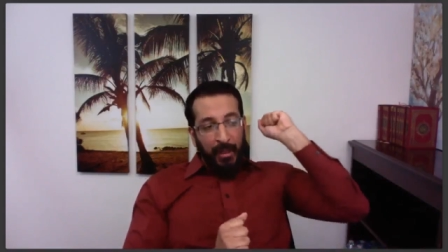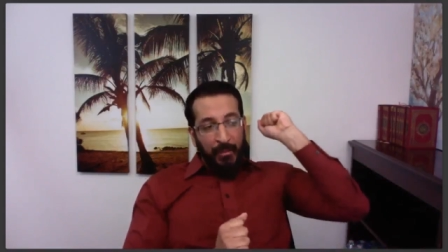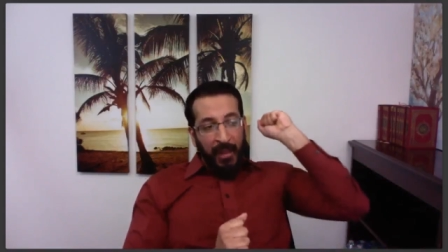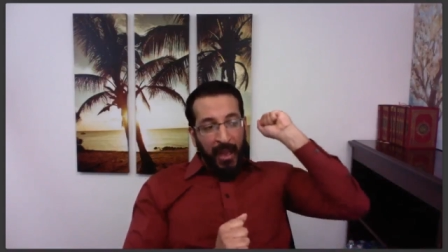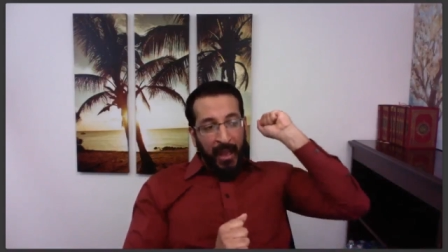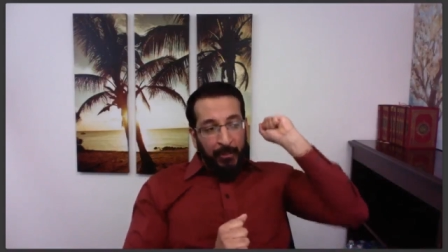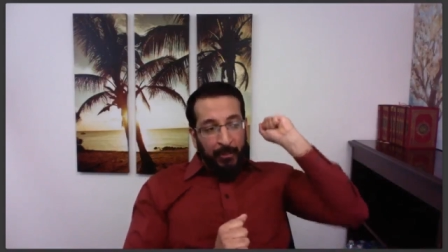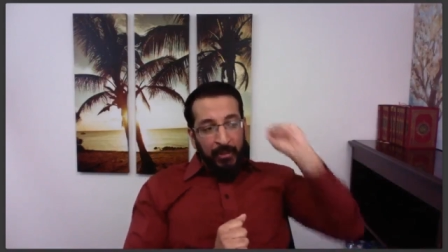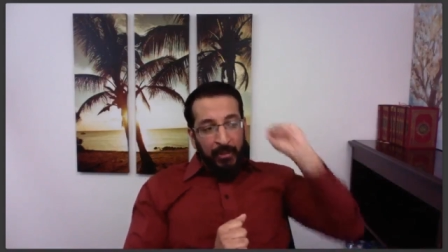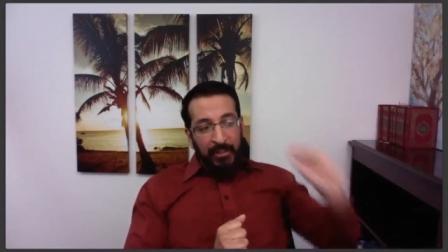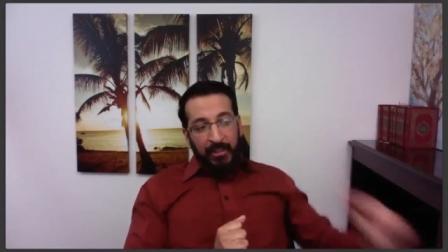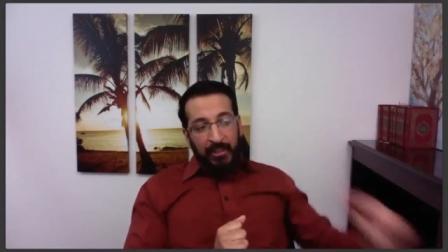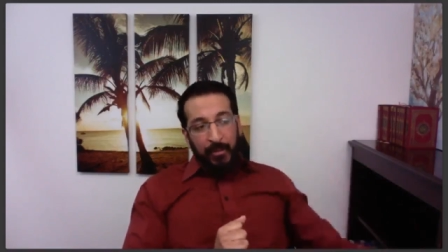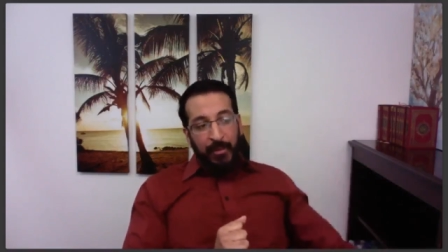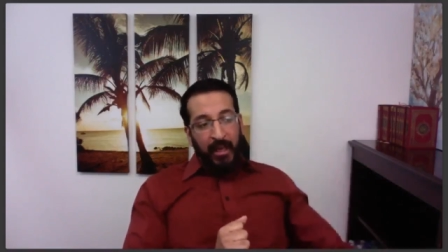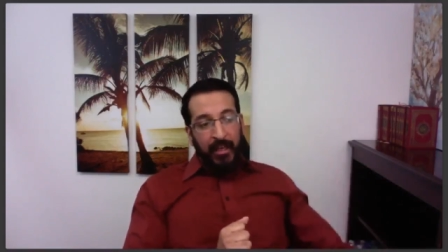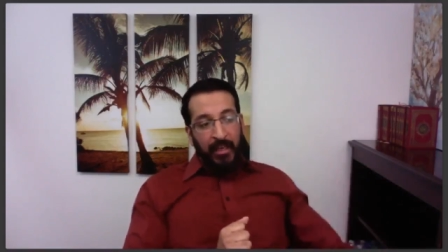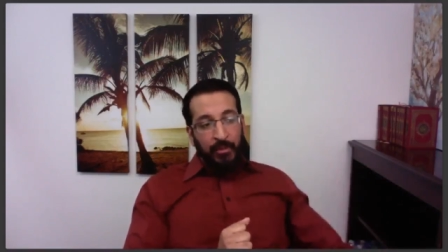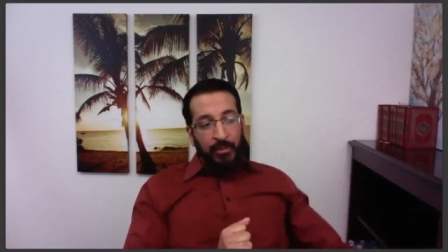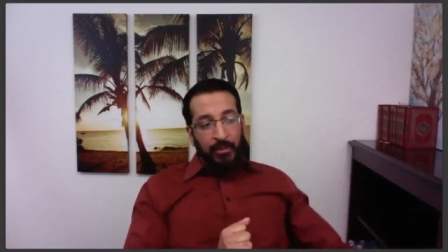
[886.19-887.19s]
hammering your
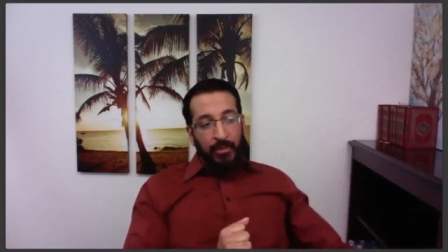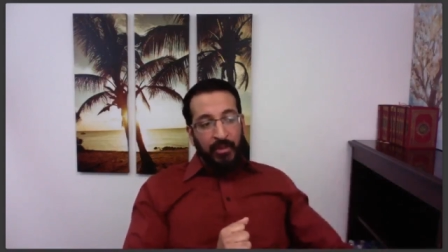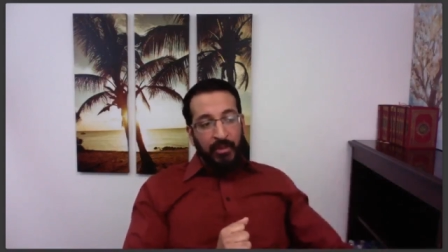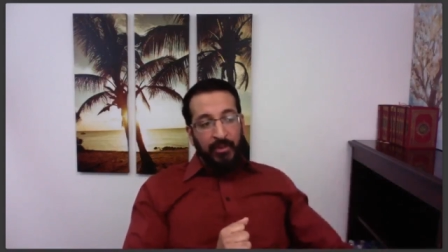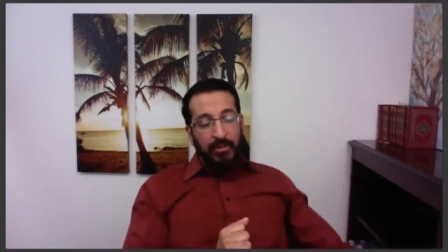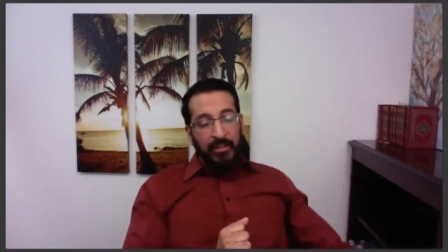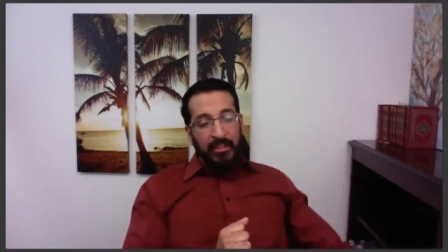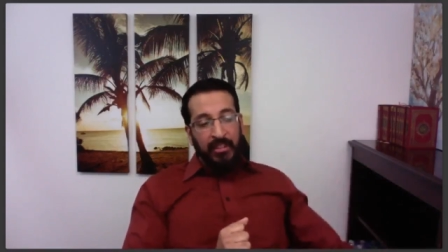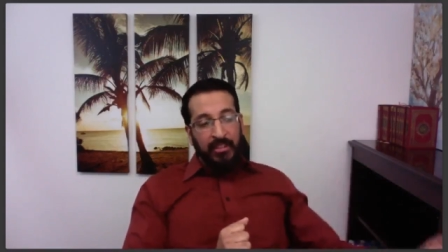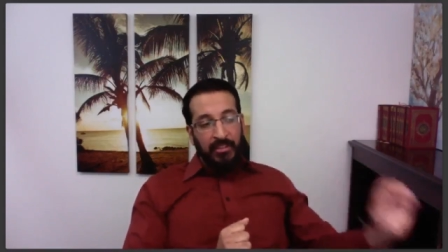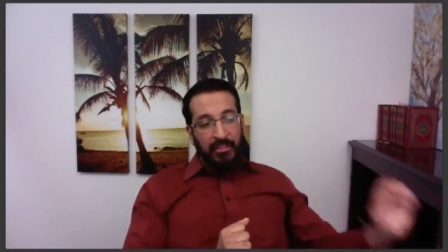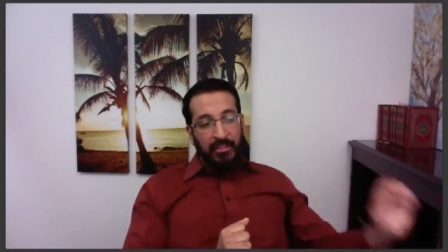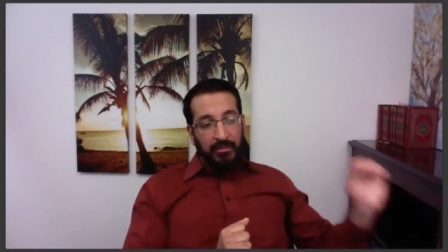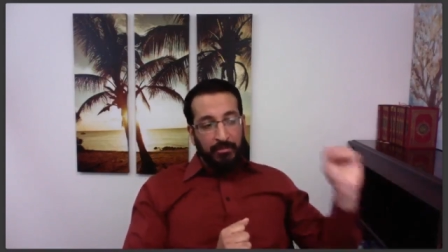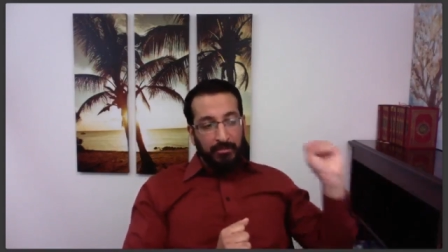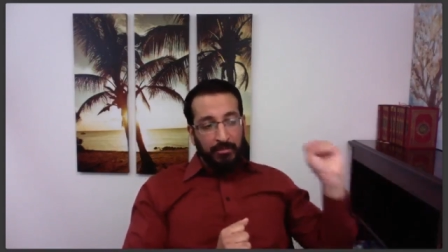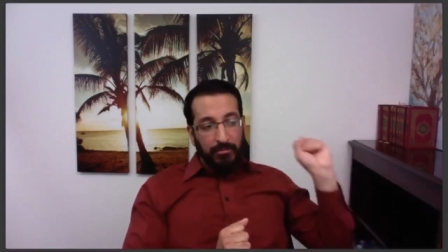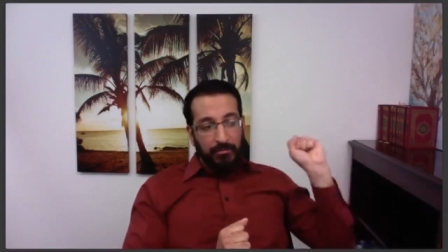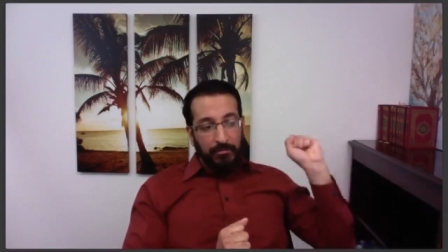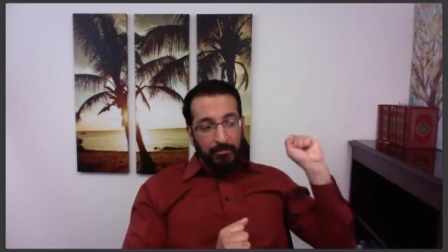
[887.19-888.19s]
body with
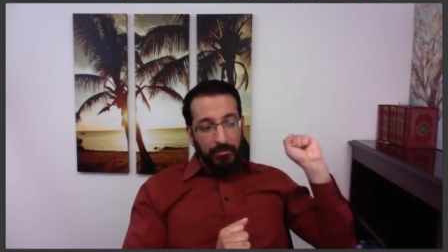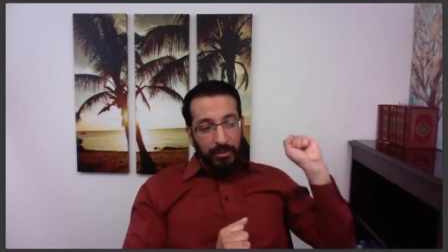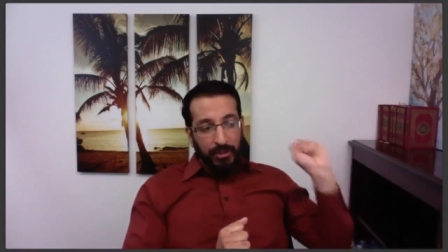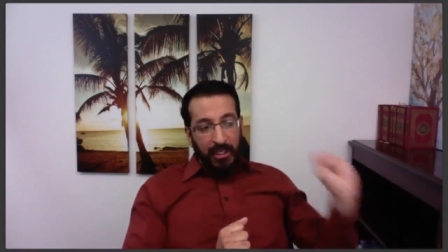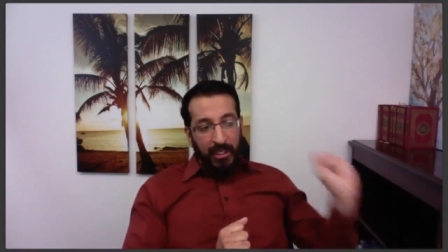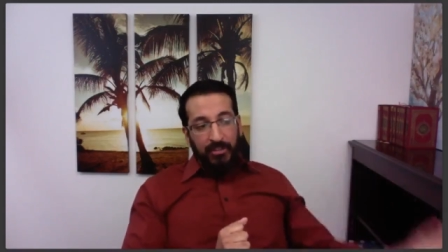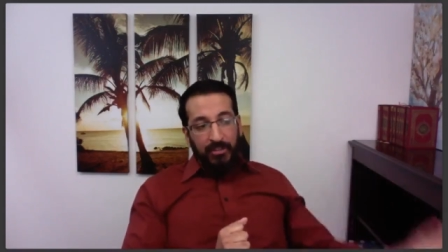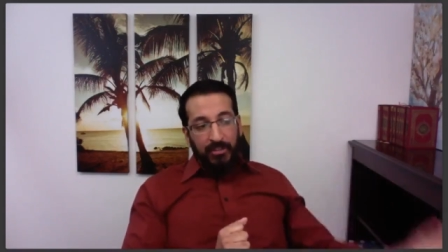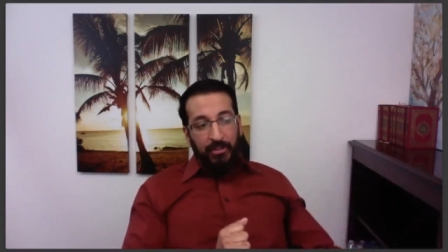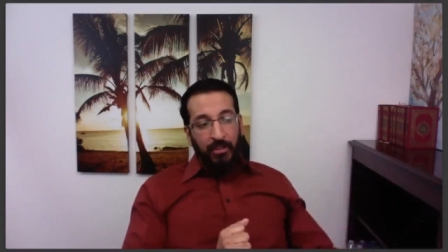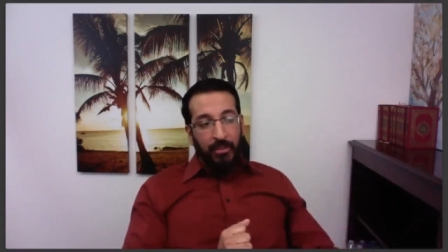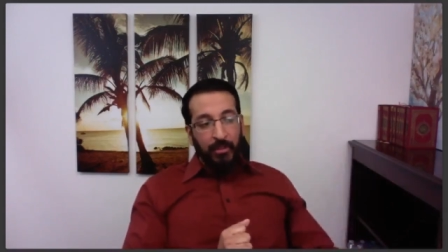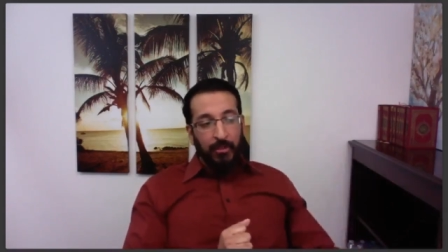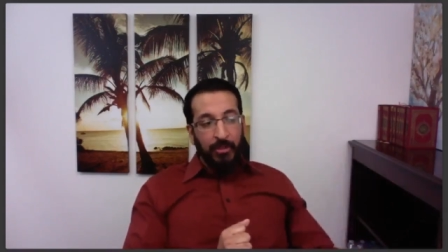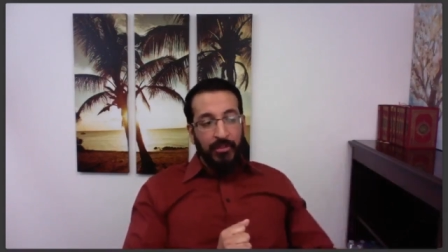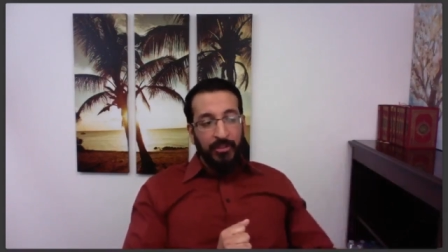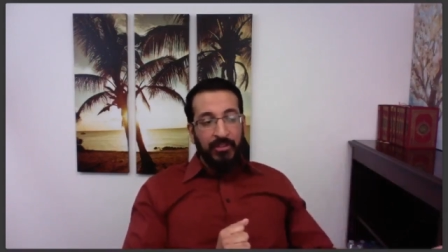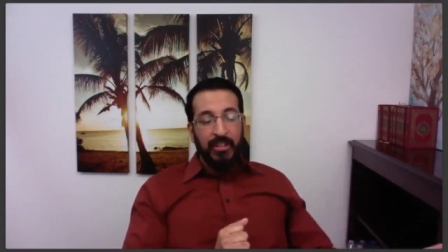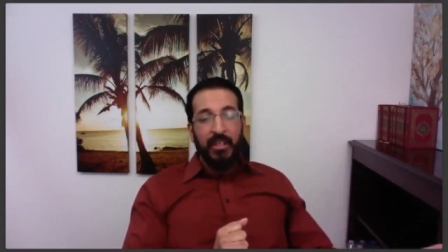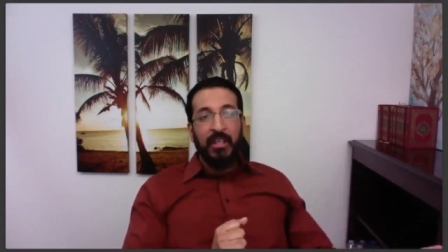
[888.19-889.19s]
these stress
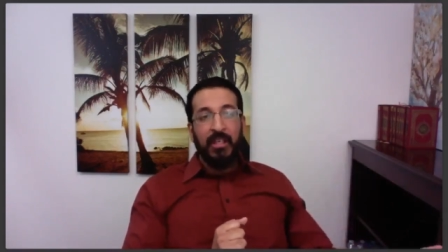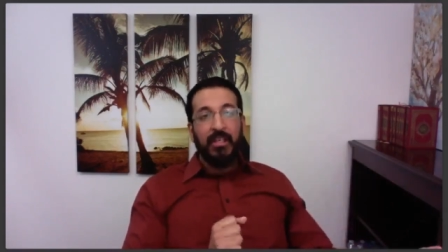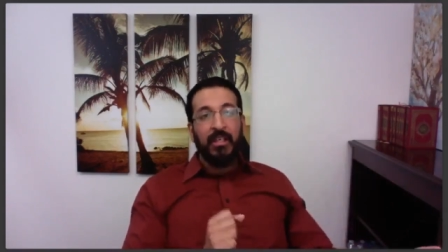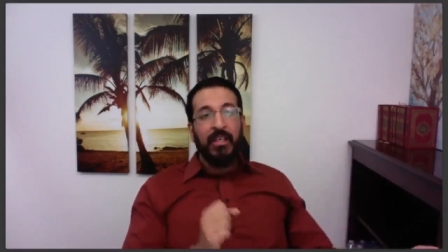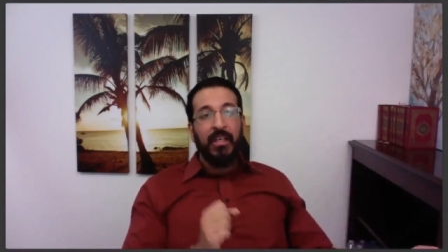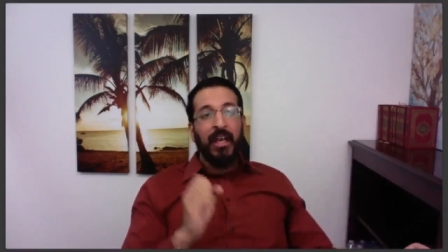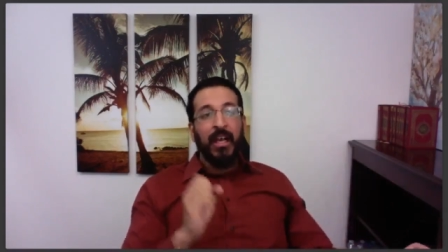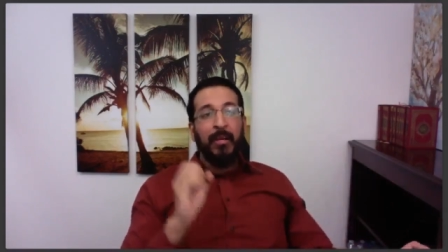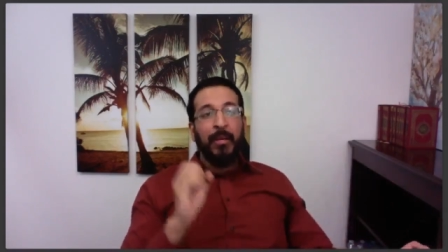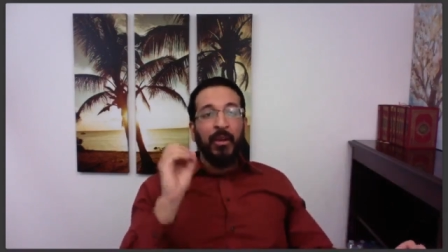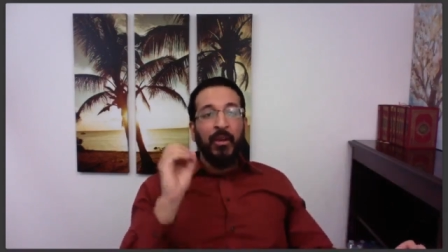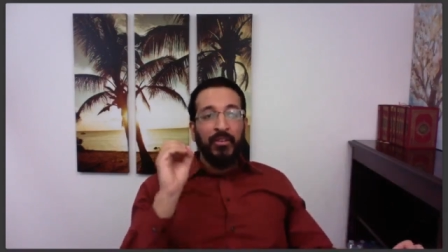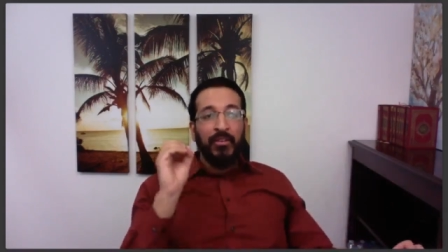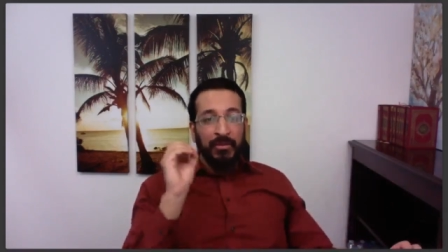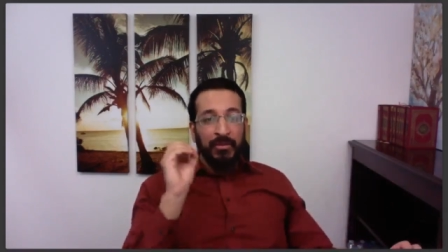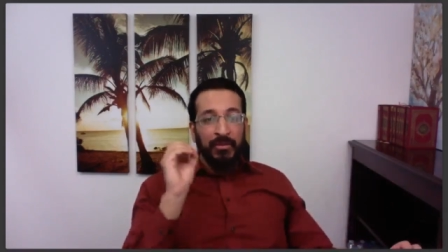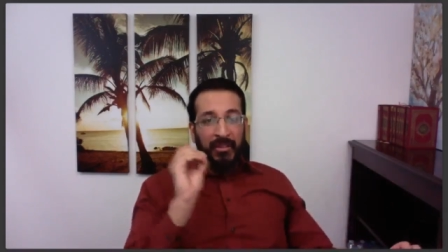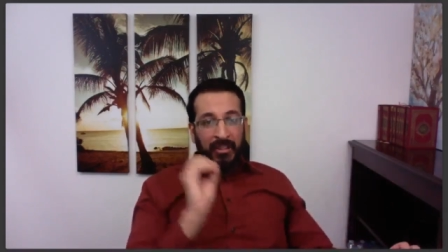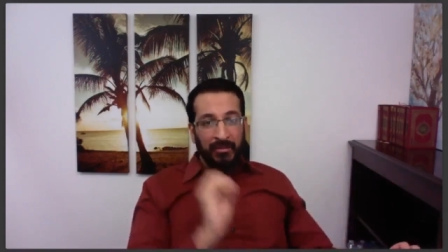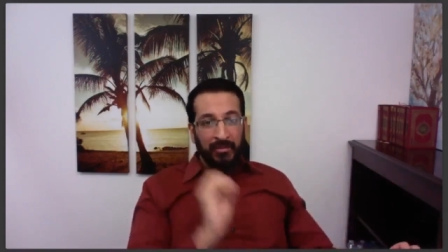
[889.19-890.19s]
hormones, I'm
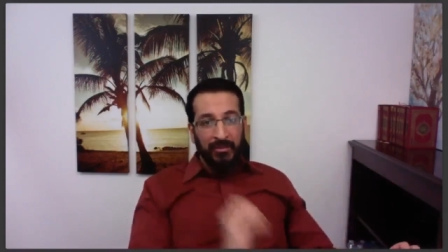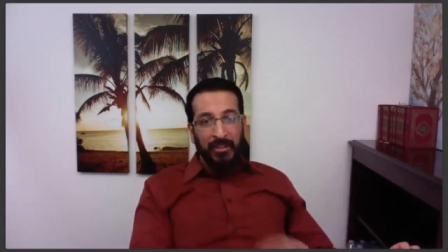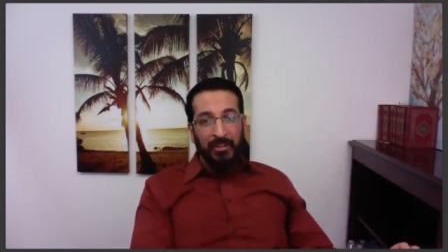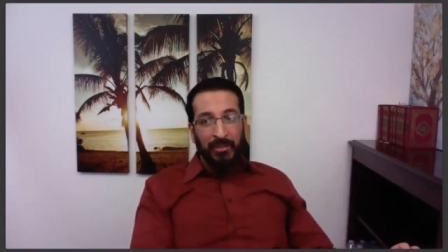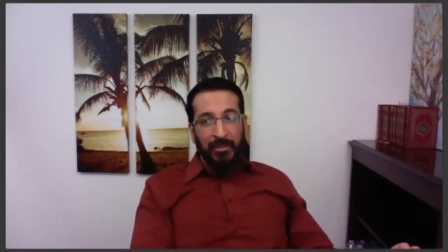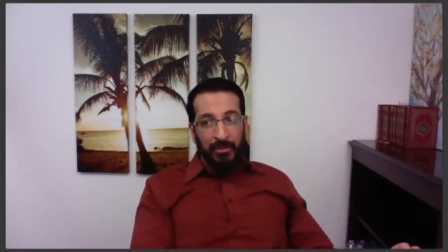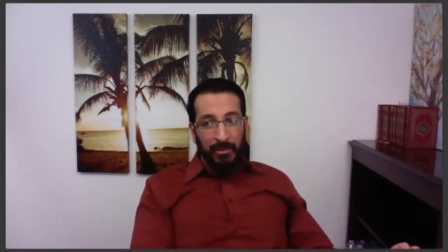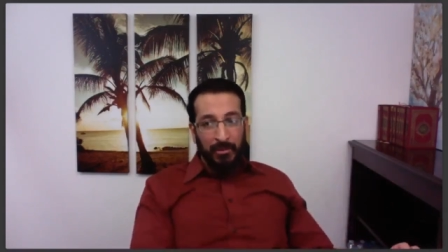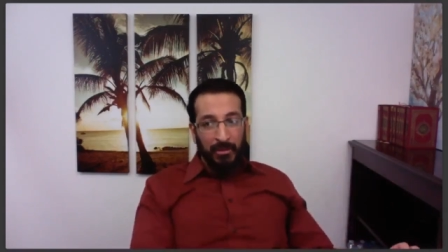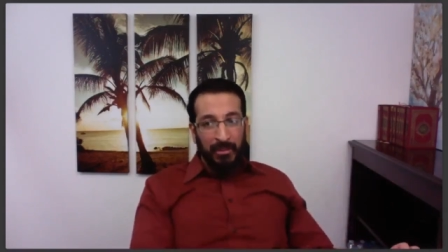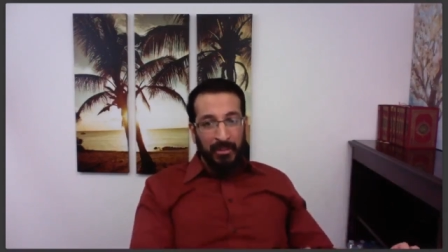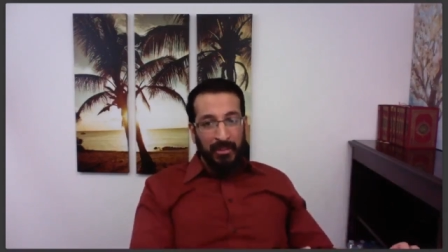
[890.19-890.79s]
also giving you